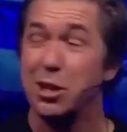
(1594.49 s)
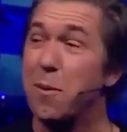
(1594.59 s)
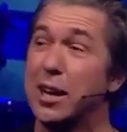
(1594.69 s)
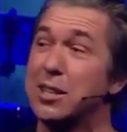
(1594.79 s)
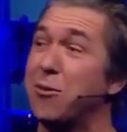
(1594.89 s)
Can you
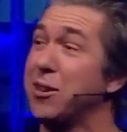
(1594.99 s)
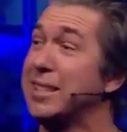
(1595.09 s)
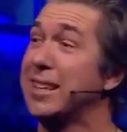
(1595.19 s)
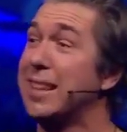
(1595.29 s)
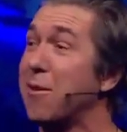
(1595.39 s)
imagine if we
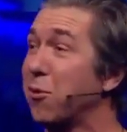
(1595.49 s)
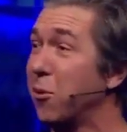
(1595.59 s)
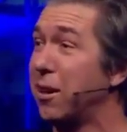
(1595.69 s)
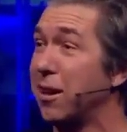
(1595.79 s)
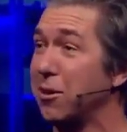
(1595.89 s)
did that for
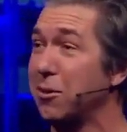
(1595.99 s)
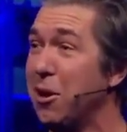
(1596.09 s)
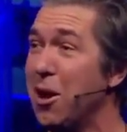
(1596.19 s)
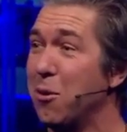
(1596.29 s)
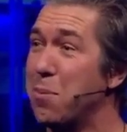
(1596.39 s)
one another?
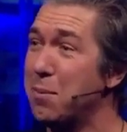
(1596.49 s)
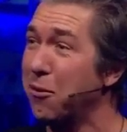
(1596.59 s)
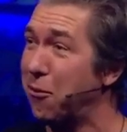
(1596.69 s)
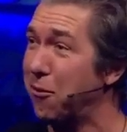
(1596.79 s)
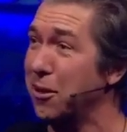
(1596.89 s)
Would
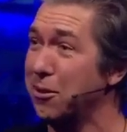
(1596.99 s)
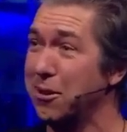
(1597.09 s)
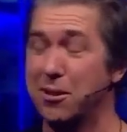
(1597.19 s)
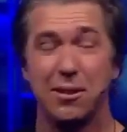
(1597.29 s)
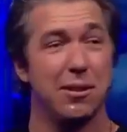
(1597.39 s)
people
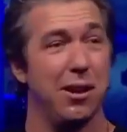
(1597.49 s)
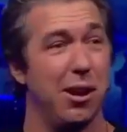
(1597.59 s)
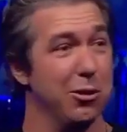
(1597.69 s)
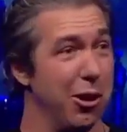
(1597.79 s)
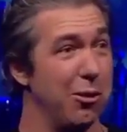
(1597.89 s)
feel
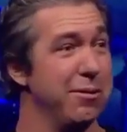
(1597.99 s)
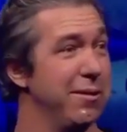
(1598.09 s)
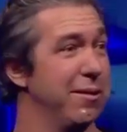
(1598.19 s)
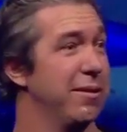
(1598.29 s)
alone?